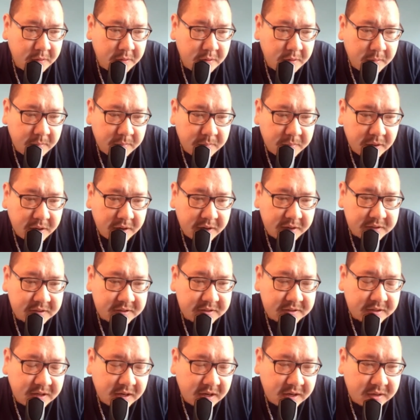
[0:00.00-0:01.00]
Brian
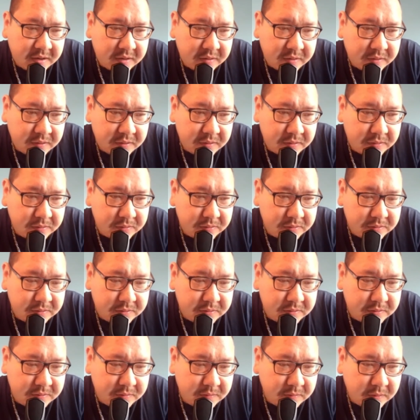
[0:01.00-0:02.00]
Scotto,
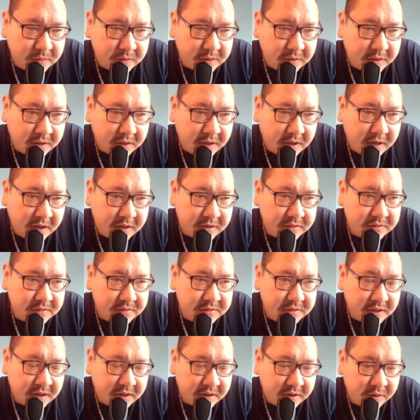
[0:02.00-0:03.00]
who's one of the guys who
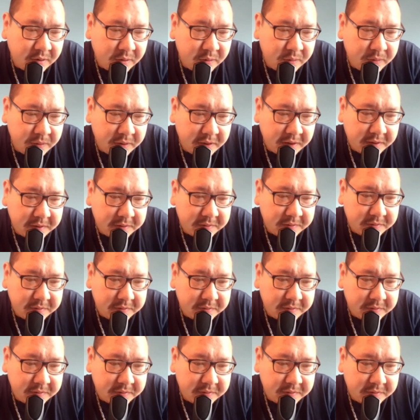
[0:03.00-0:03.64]
started Hoonigan